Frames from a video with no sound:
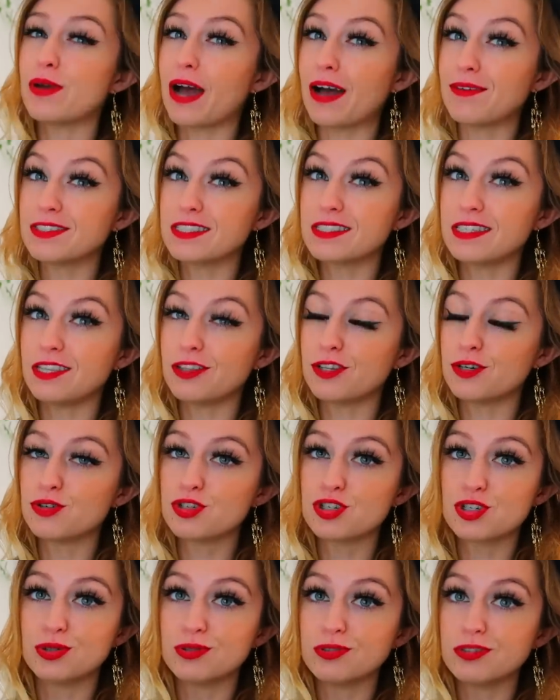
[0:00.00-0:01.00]
you haven't seen those
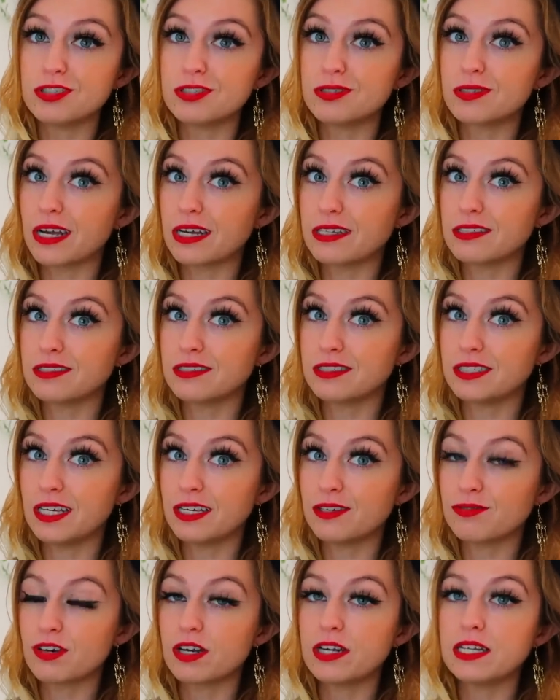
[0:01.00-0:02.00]
shorts, you'll get to see
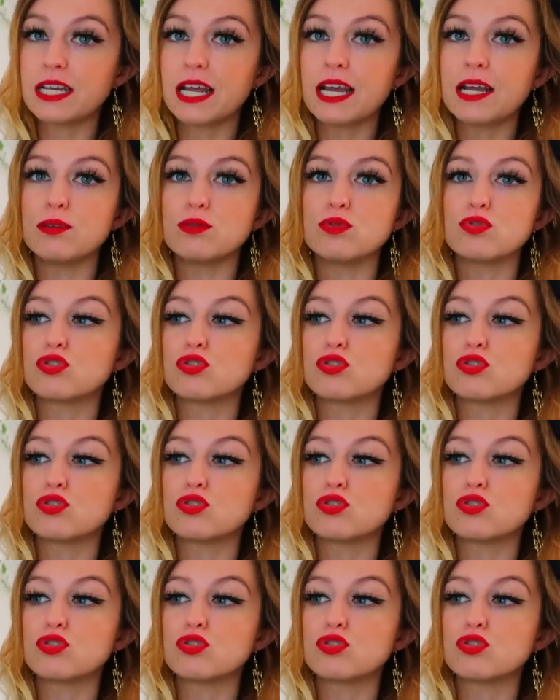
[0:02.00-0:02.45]
it right now.